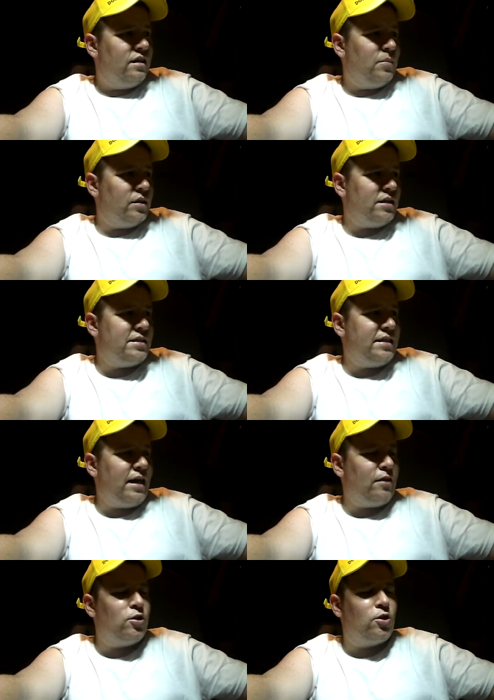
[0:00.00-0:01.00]
But let's get
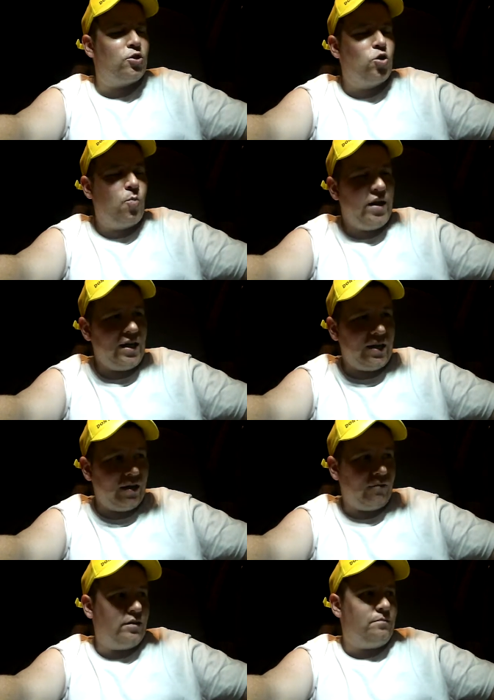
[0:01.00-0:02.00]
down to the stupidity
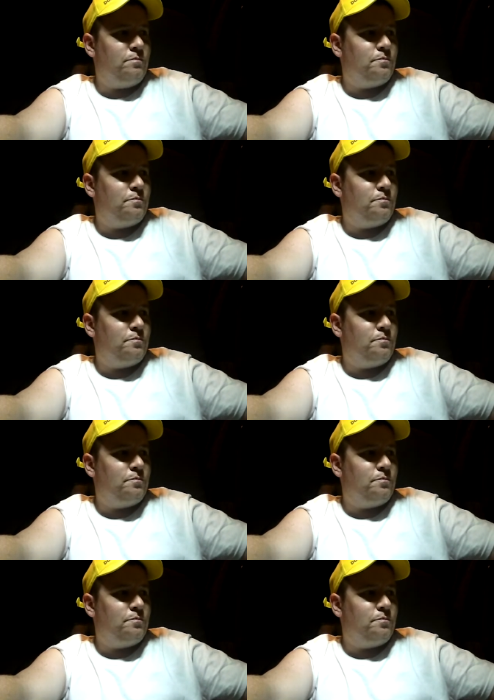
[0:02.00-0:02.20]
of it.